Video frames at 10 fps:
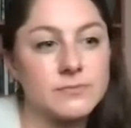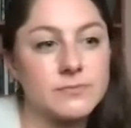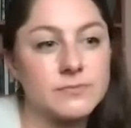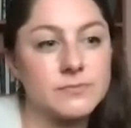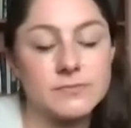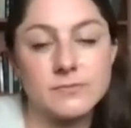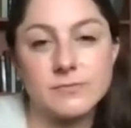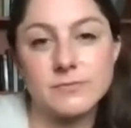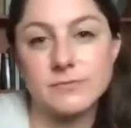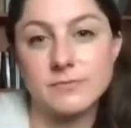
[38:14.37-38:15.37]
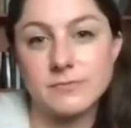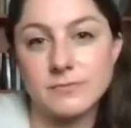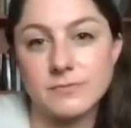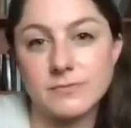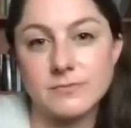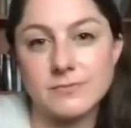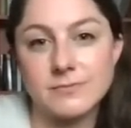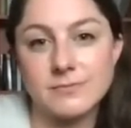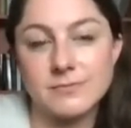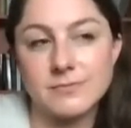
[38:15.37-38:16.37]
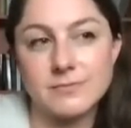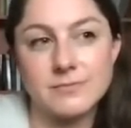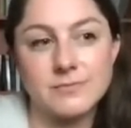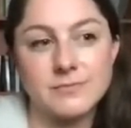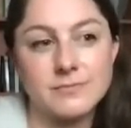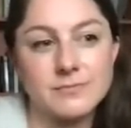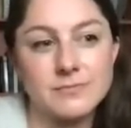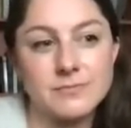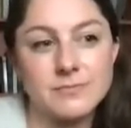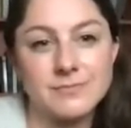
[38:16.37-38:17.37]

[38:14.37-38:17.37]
(silent)